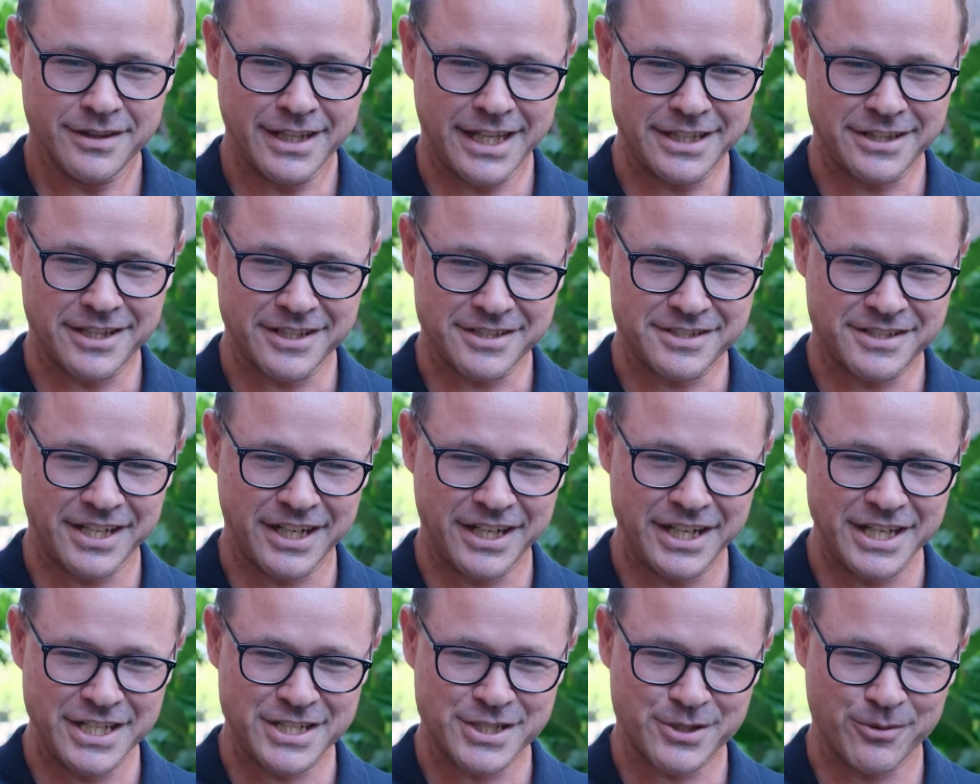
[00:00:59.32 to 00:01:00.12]
Let the
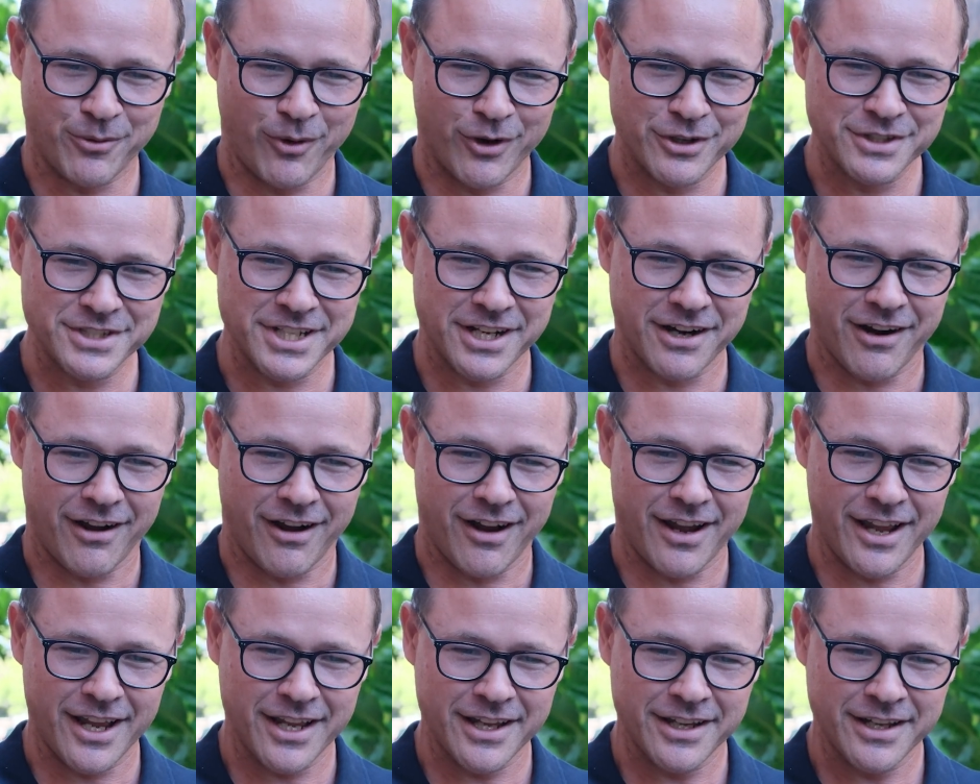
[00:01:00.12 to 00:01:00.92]
Sydney Swans and
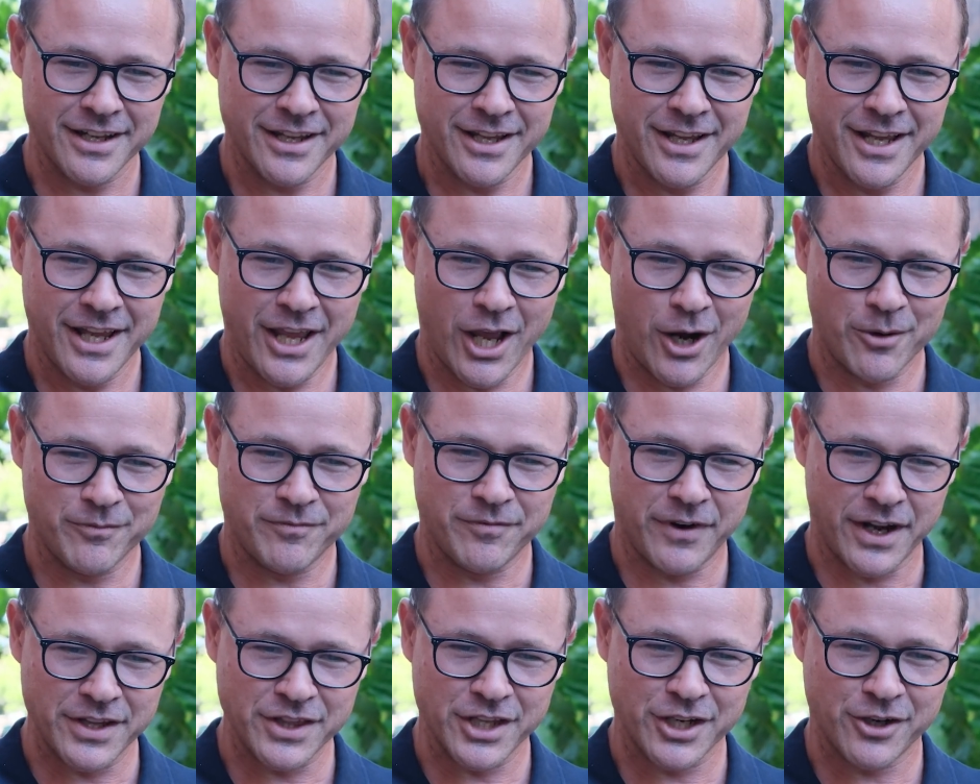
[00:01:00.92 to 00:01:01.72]
I help
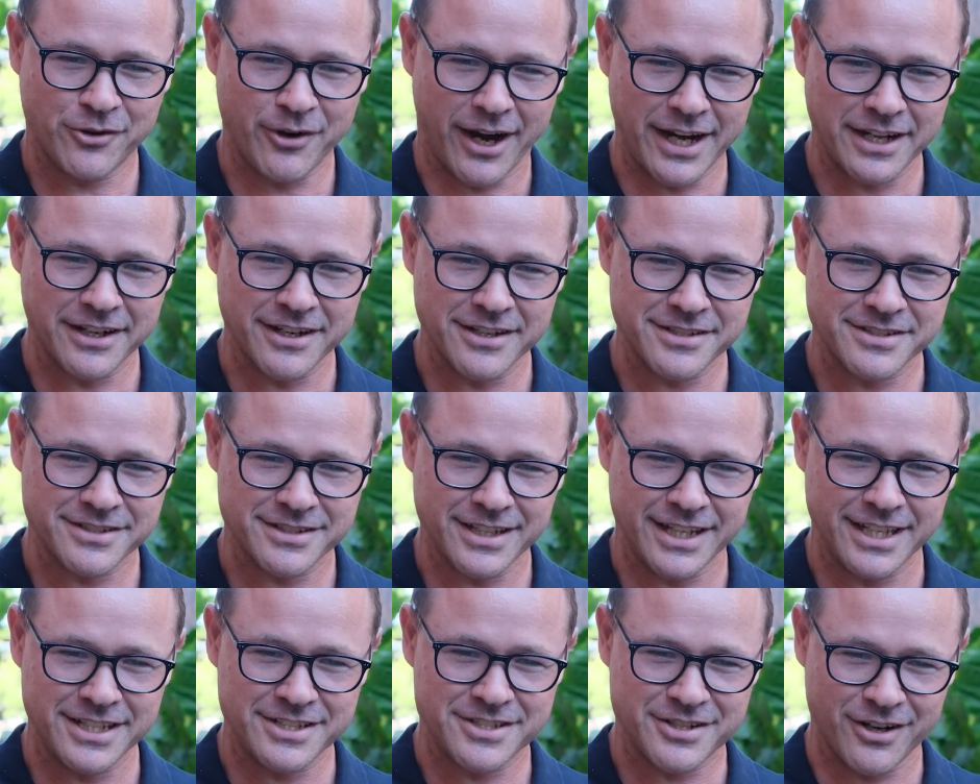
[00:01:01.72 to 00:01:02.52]
find the greatness
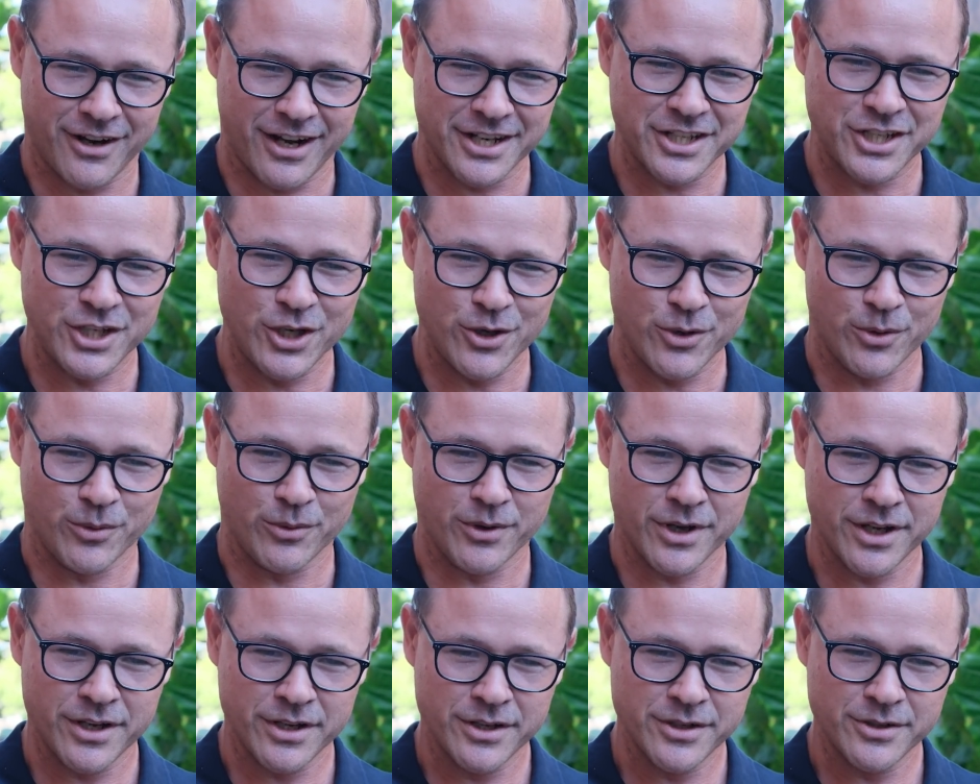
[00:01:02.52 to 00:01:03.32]
inside you
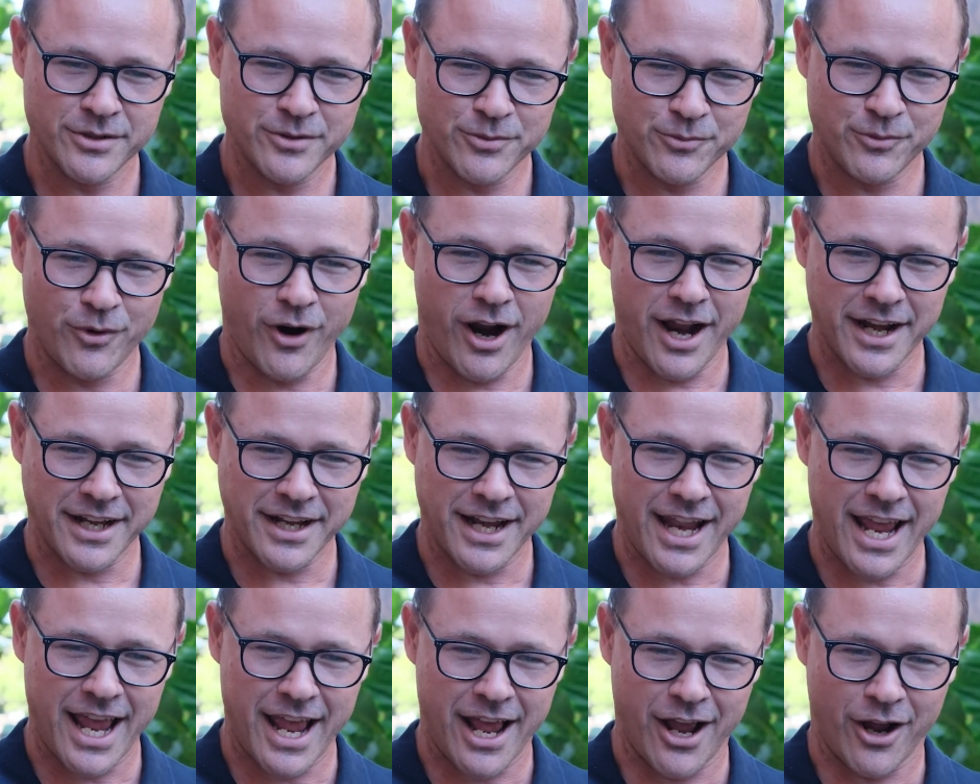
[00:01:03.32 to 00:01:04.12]
right
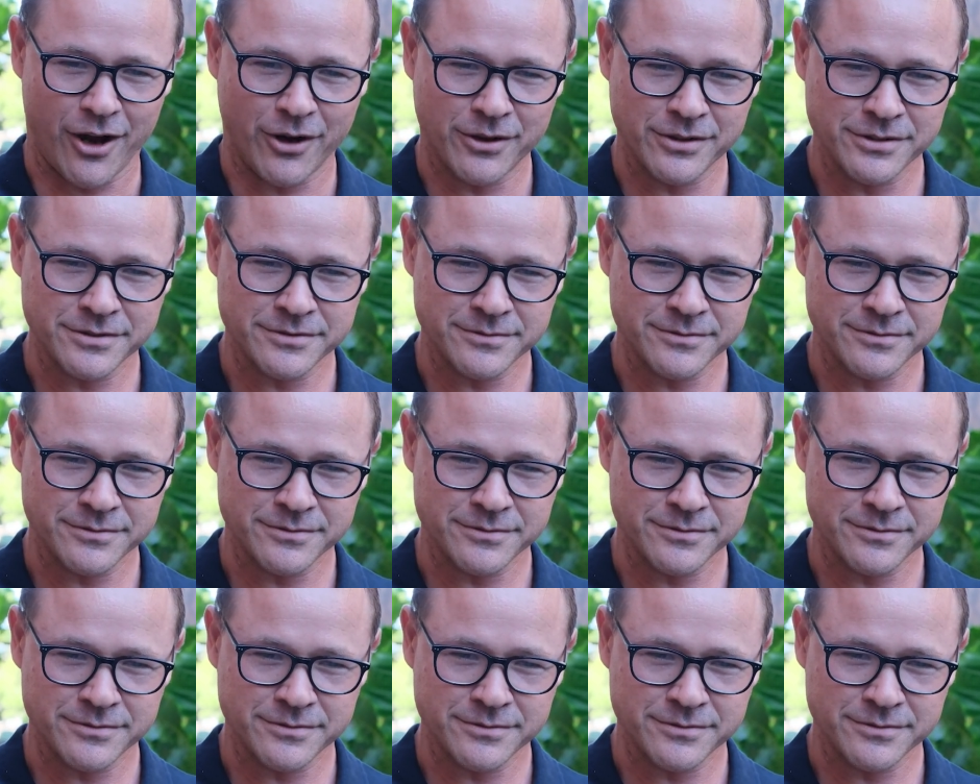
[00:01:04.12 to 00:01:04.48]
now.